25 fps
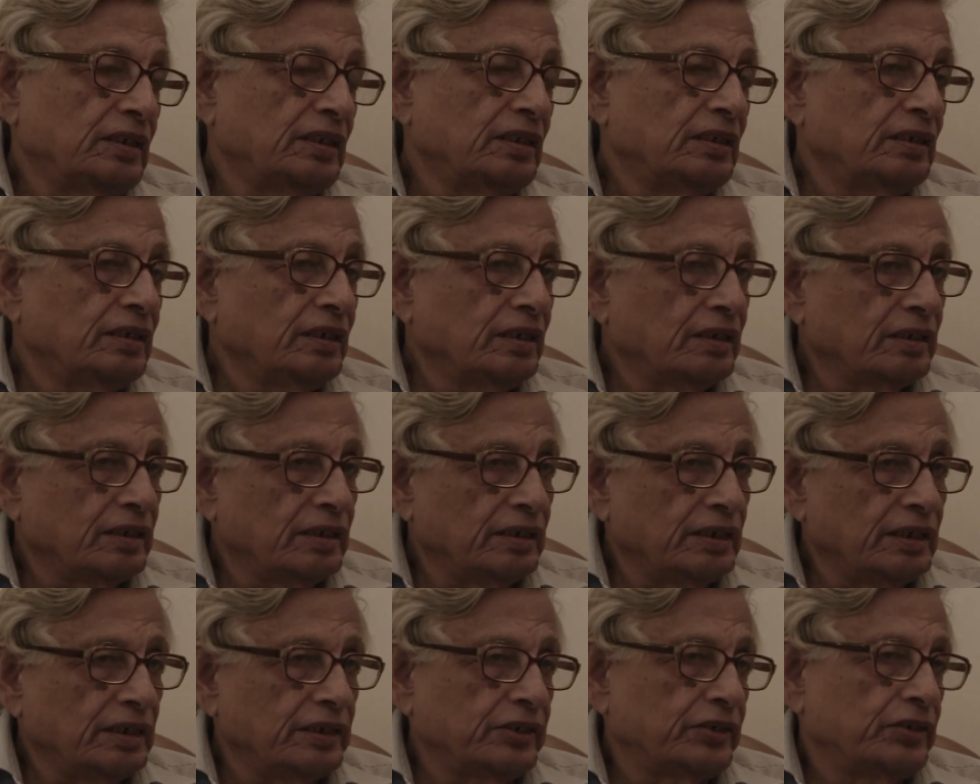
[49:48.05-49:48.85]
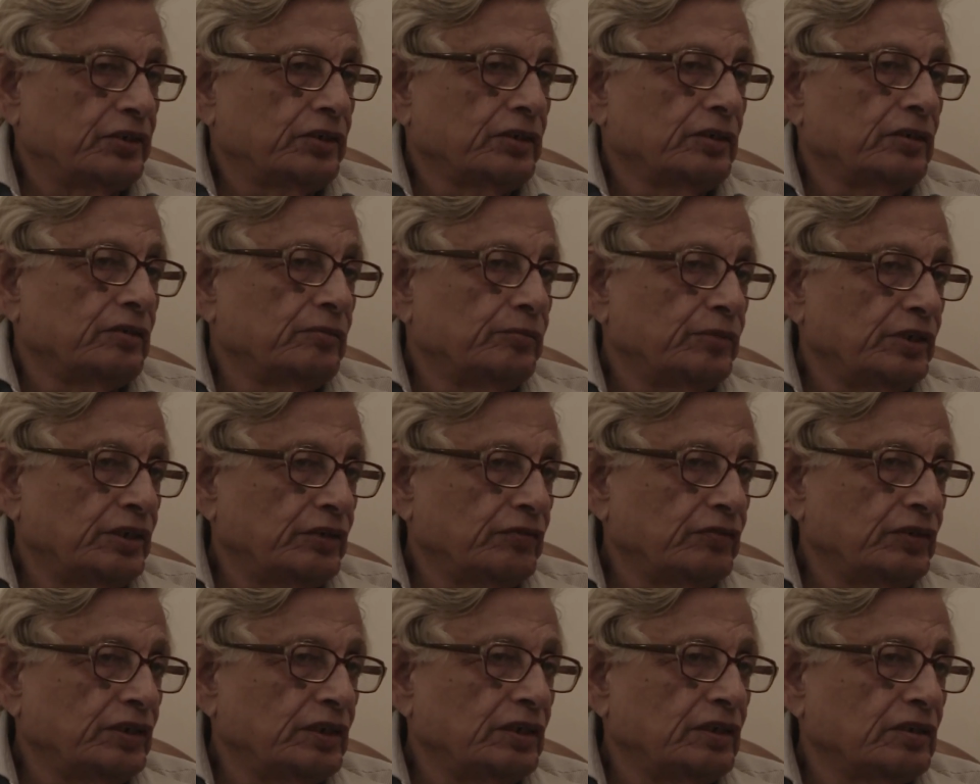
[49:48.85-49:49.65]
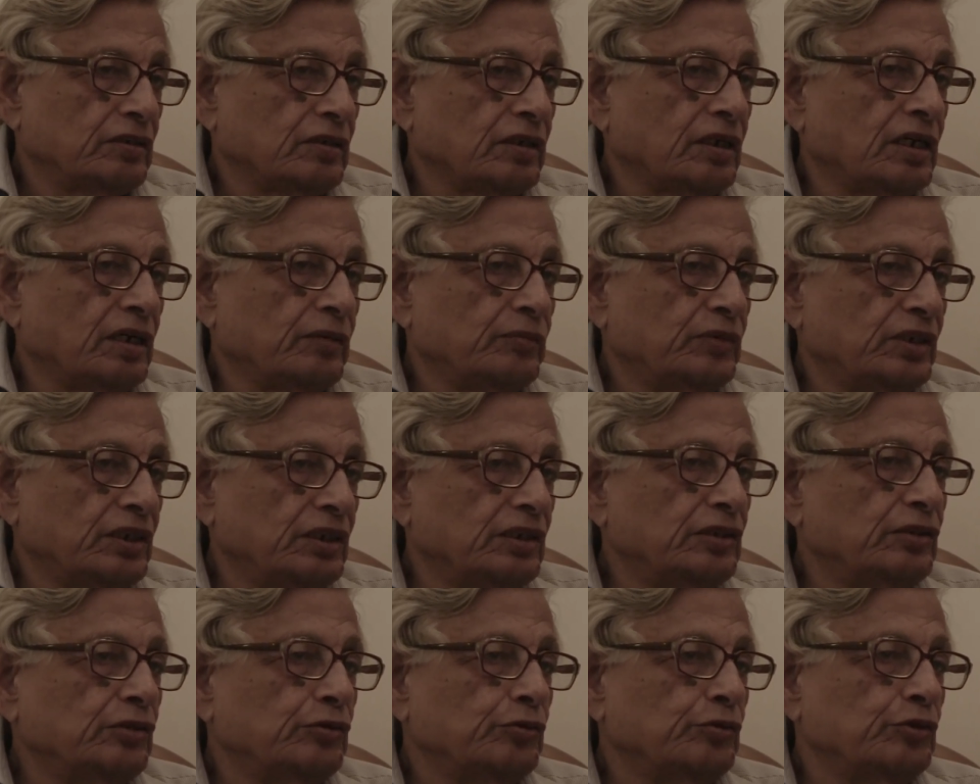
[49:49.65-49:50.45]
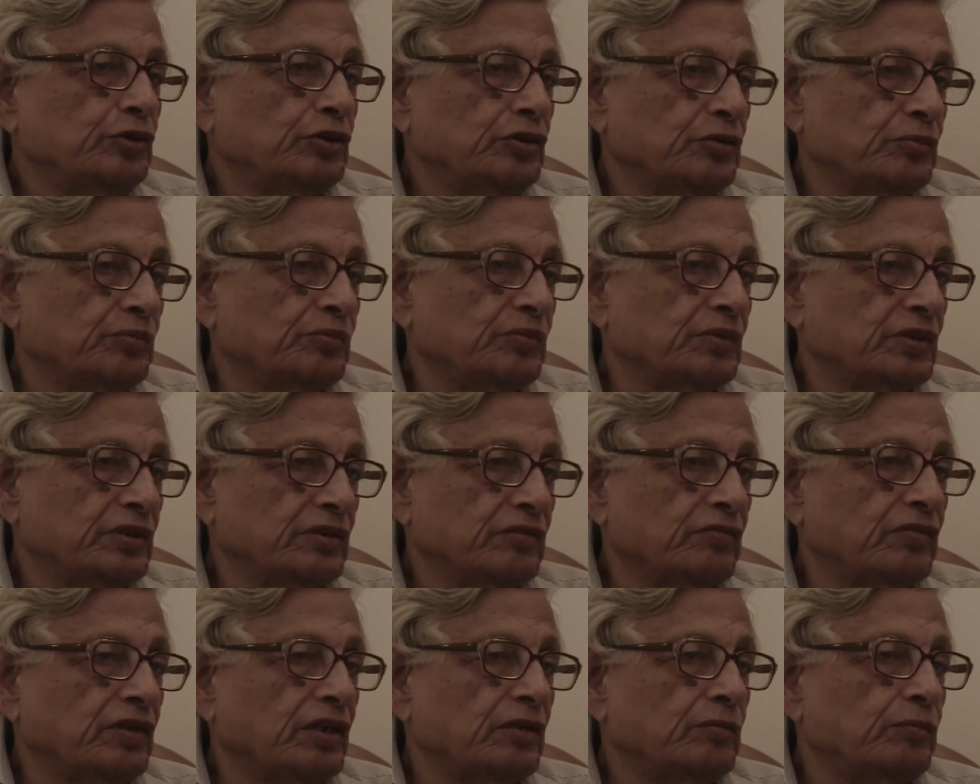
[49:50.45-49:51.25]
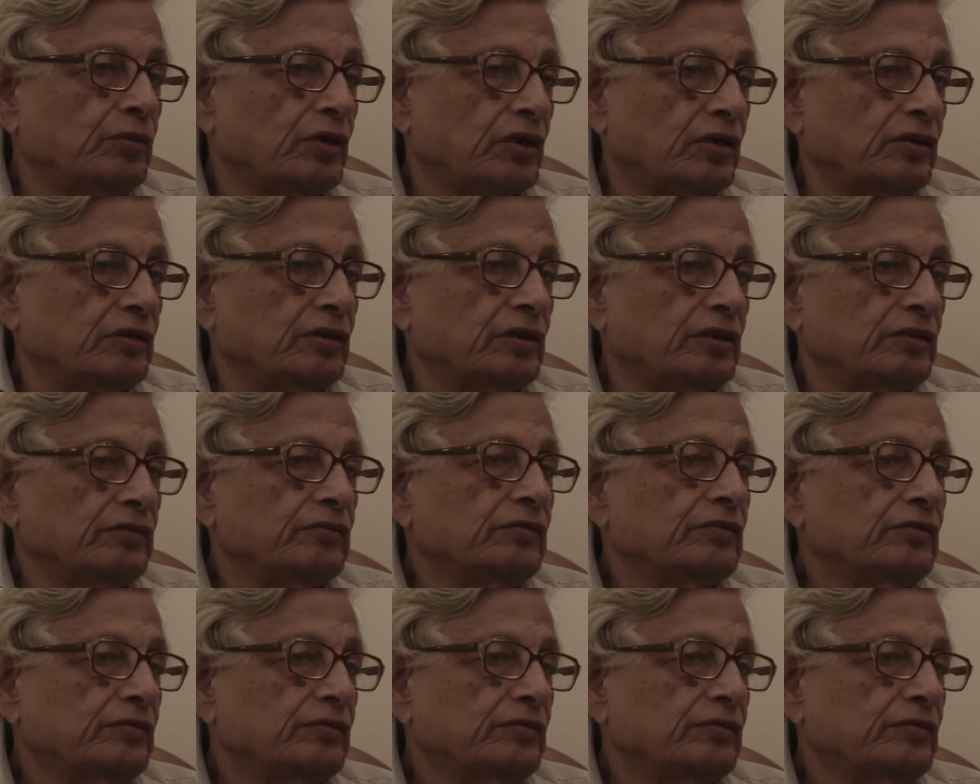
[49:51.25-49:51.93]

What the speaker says: interconnection between Islam and Hinduism is well brought out.